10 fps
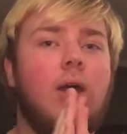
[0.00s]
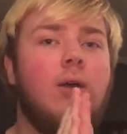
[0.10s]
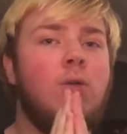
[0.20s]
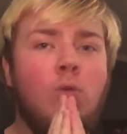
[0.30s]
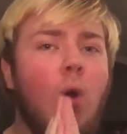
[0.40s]

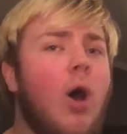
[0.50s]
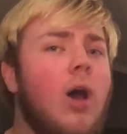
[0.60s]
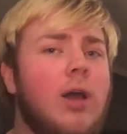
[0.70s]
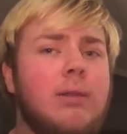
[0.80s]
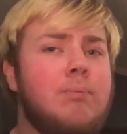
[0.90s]
Raw
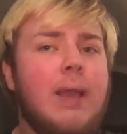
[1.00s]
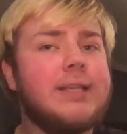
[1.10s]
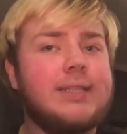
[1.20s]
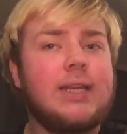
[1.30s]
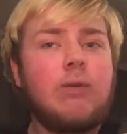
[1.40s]

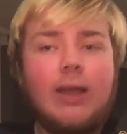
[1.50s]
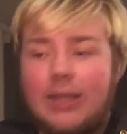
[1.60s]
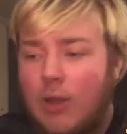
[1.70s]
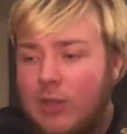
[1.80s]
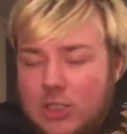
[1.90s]
basically right
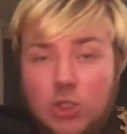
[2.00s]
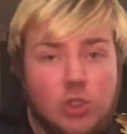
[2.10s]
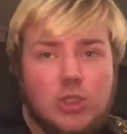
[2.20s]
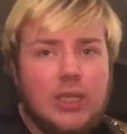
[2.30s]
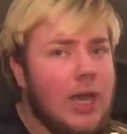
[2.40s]
now is just